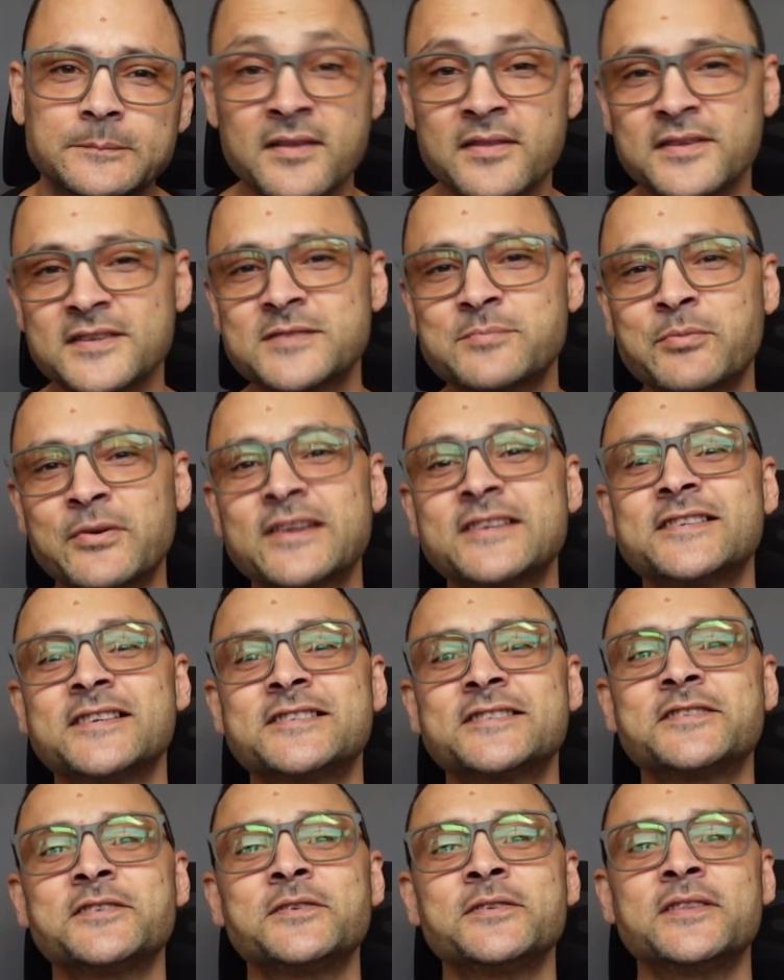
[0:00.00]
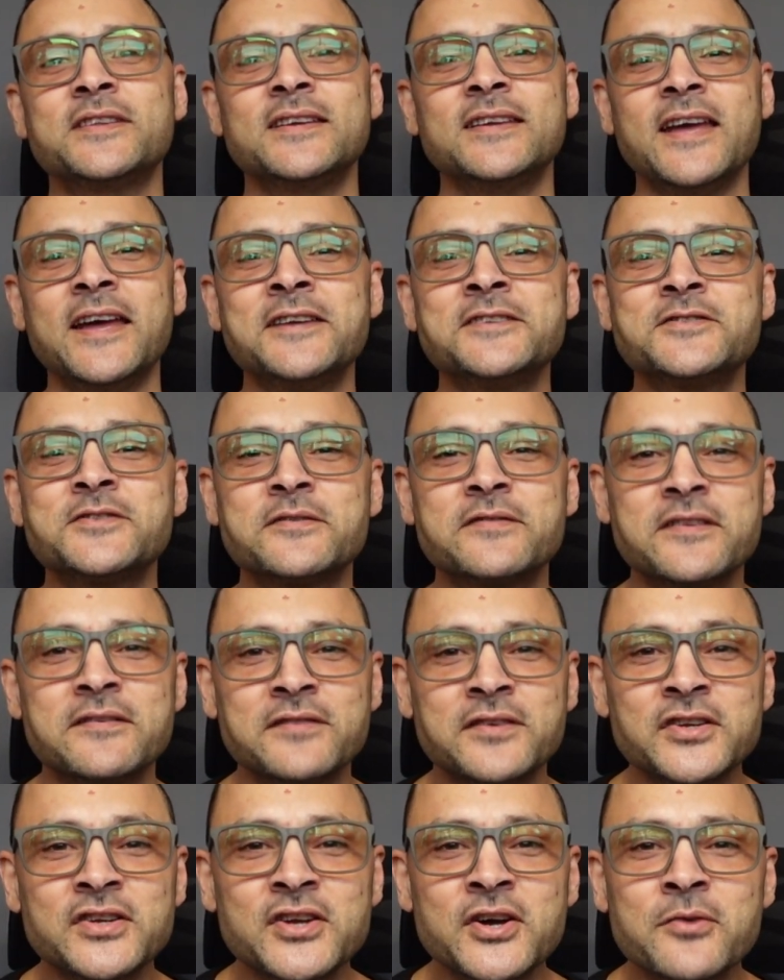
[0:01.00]
This brings us to the end of the
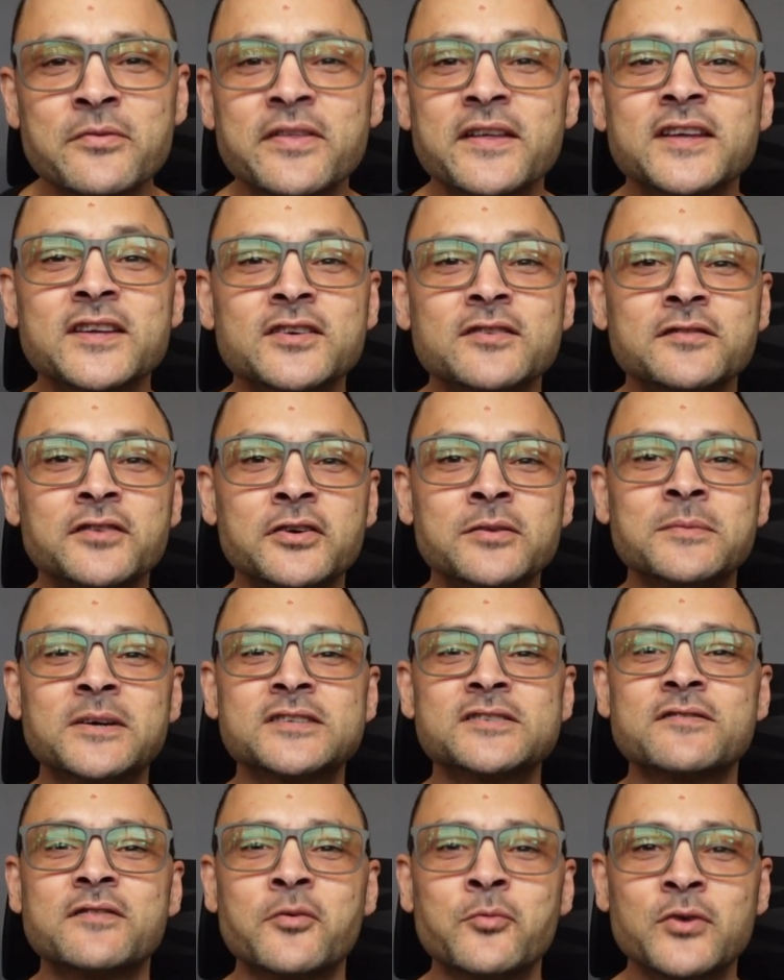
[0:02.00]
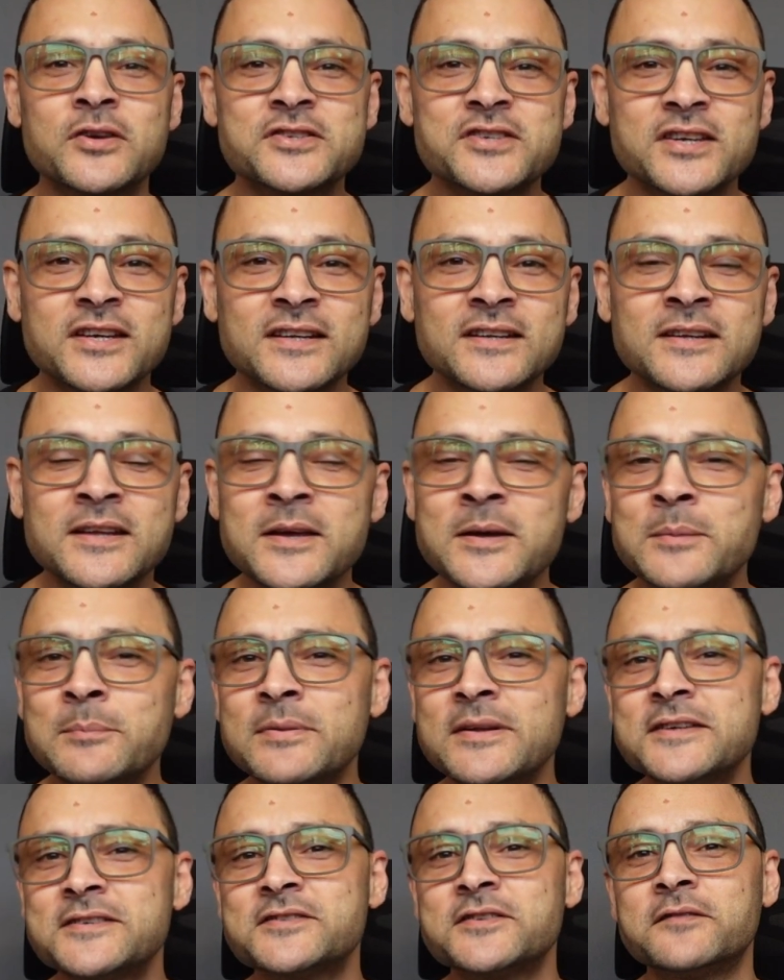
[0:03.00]
video. Thank you very much for watching.
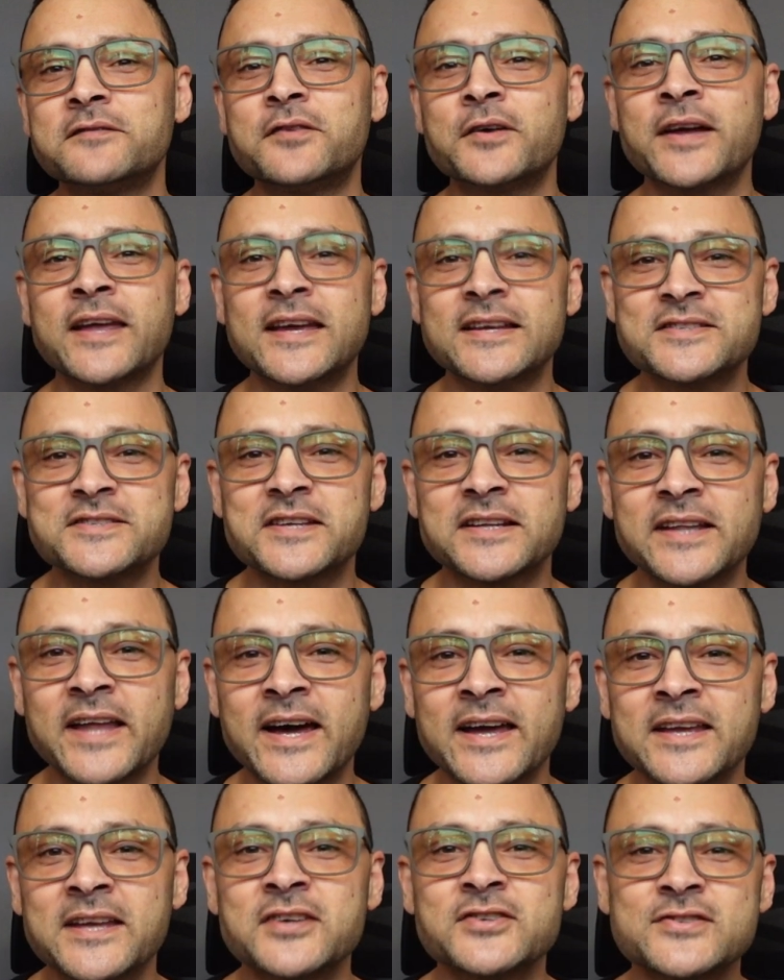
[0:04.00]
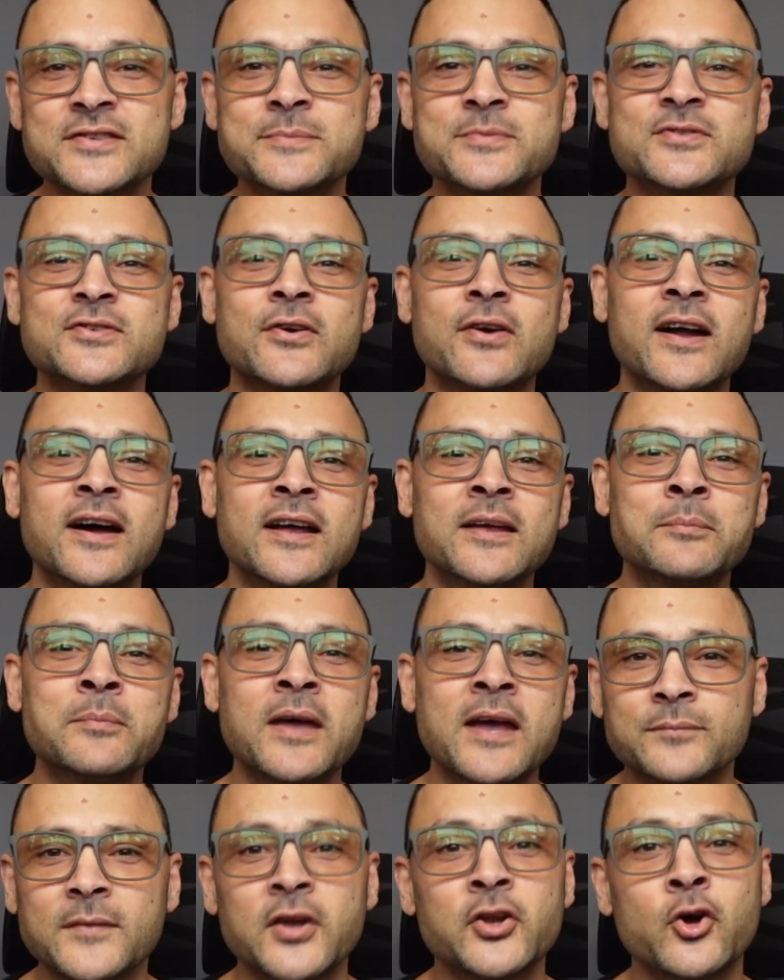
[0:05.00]
Please don't forget to like, subscribe,
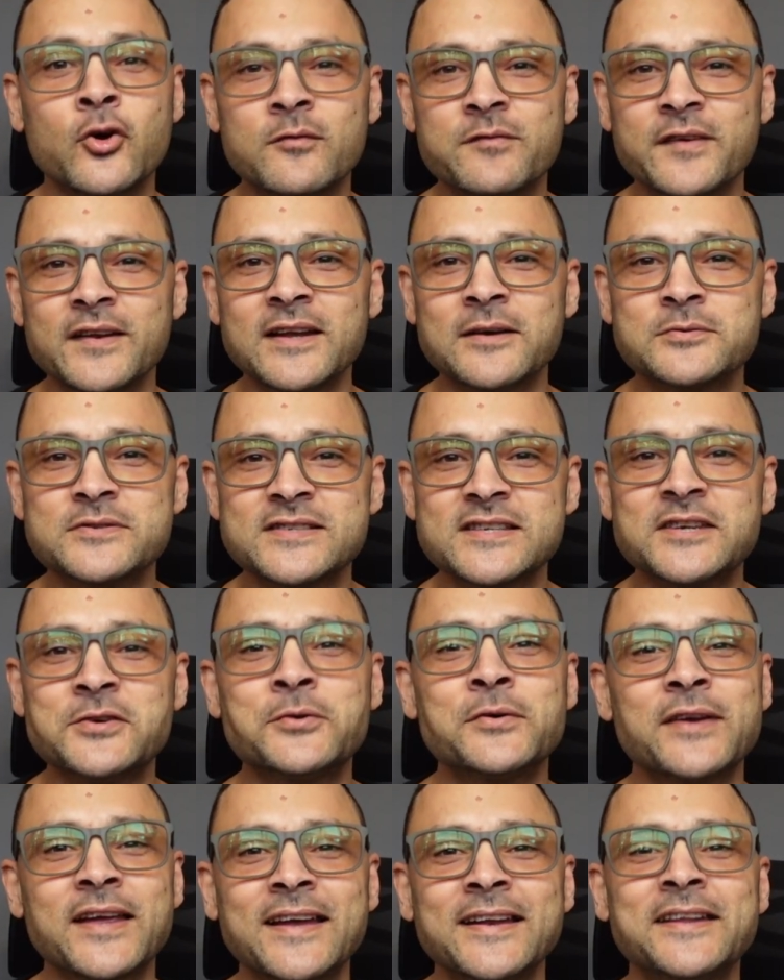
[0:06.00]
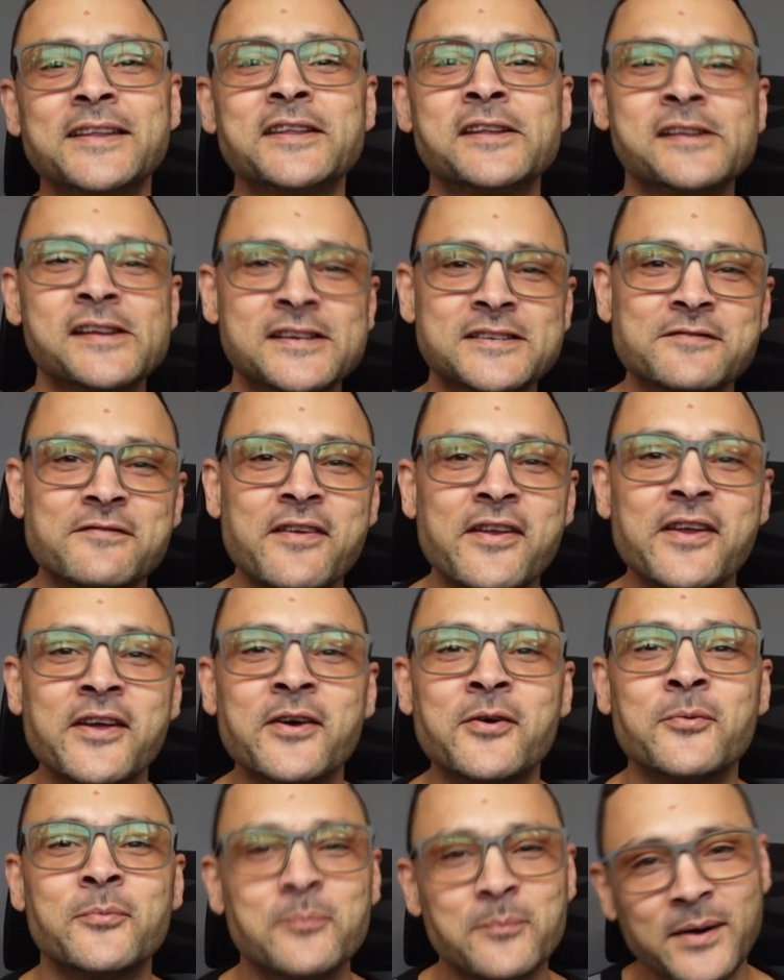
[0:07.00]
and hopefully I'll see you again in the next
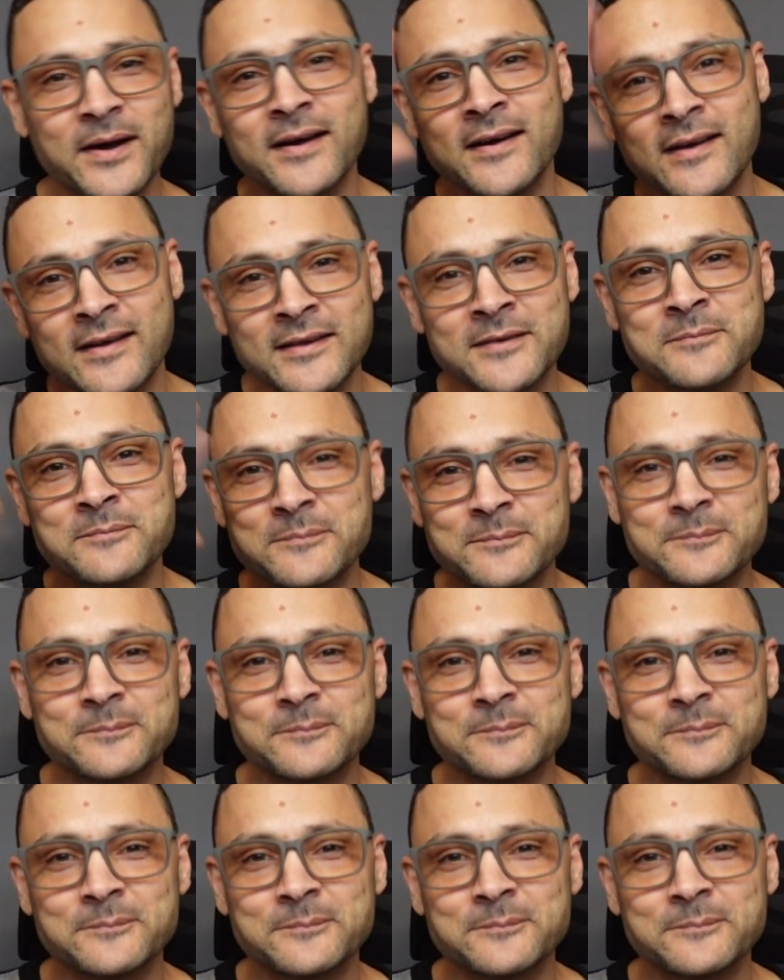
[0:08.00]
video. Bye!